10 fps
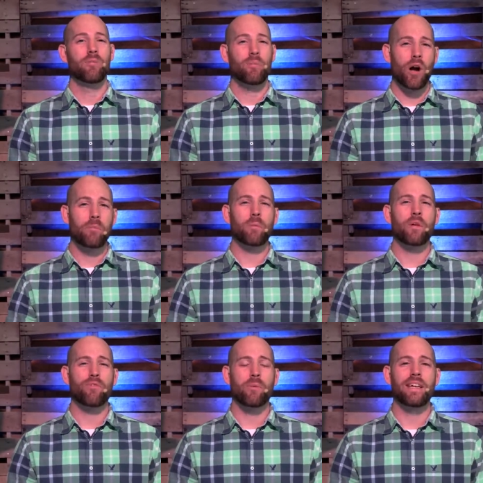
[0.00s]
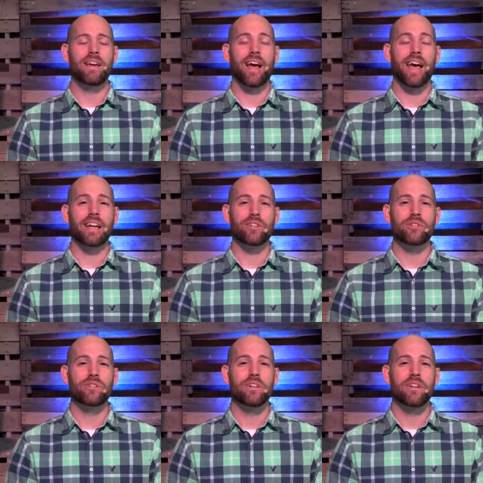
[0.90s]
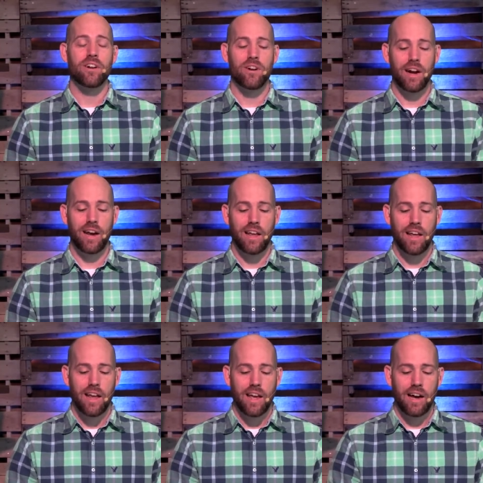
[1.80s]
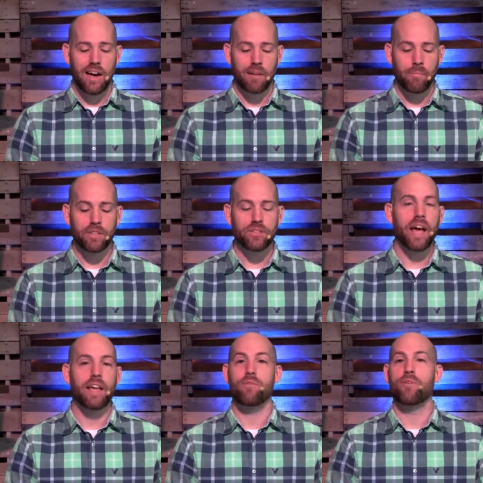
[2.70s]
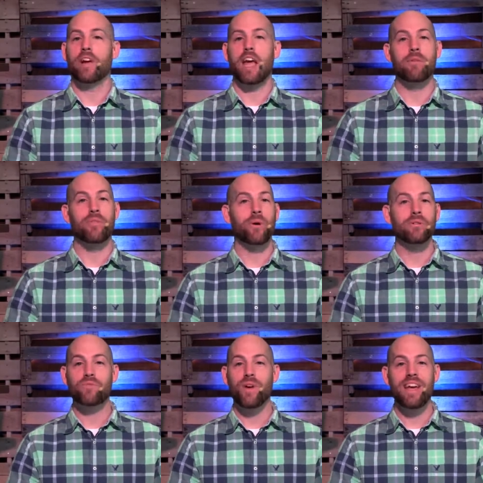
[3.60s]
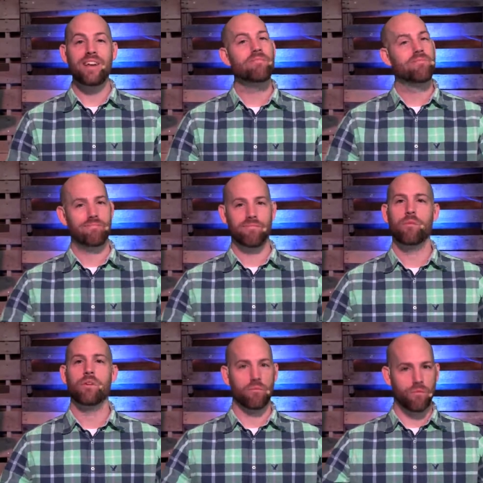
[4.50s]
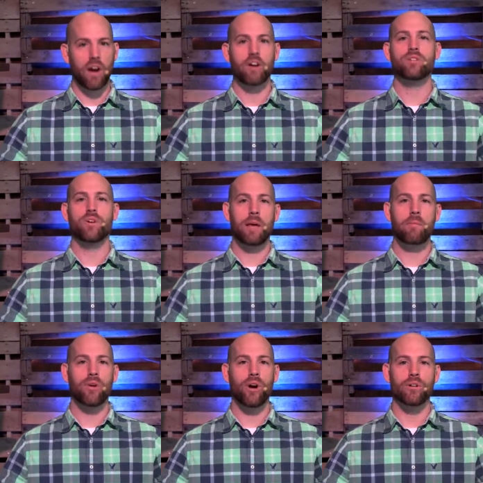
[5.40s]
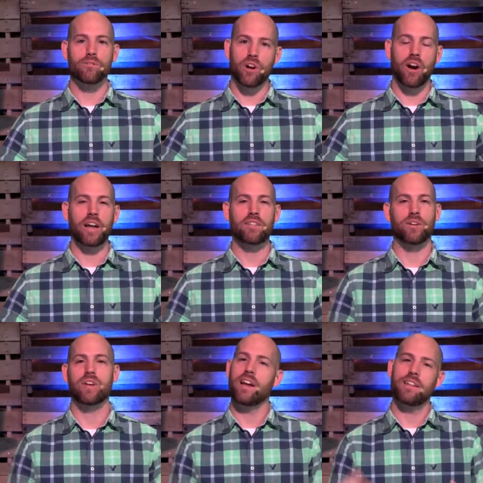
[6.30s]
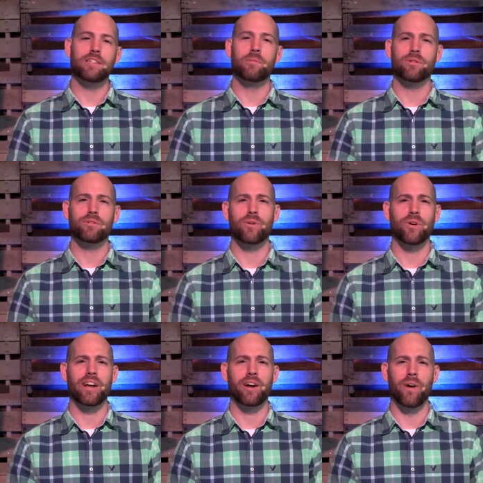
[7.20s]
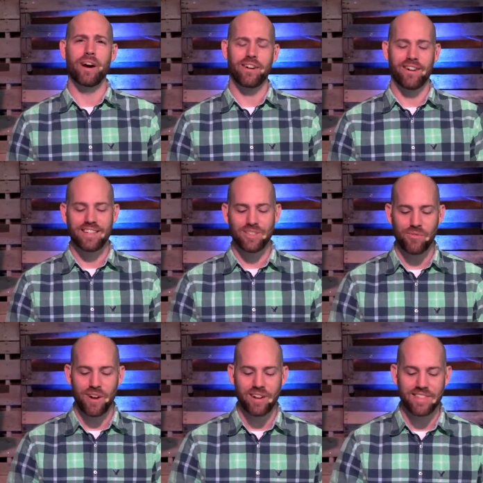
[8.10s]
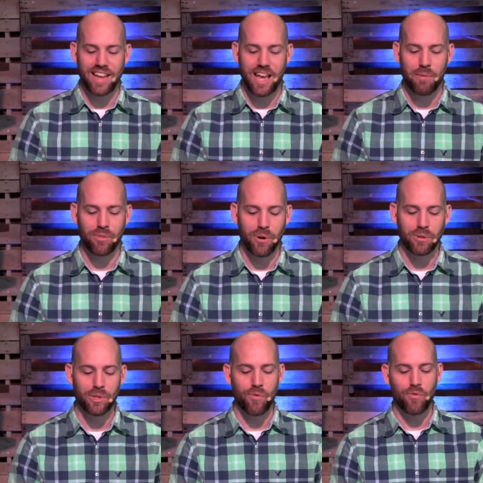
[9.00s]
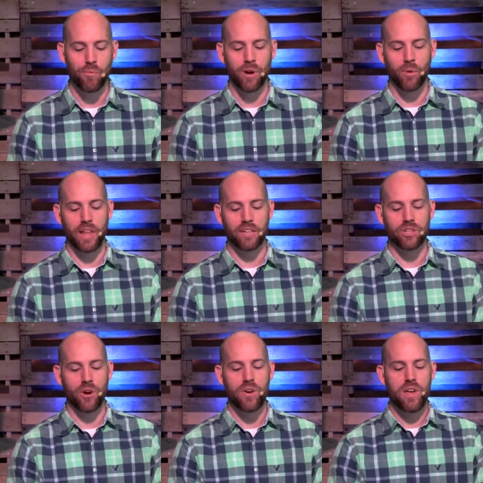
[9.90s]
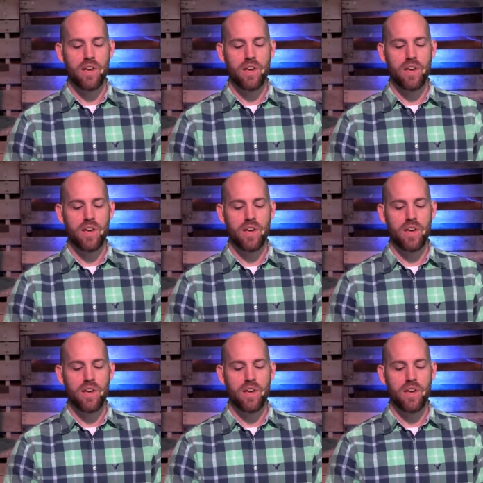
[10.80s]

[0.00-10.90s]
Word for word: probably from a young age. All right. Uh, much like if you're a Game of Thrones fan, Varys on Game of Thrones, all right? So kind of a similar story in a way, all right? So Varys like Game of Thrones, if you're familiar with that show.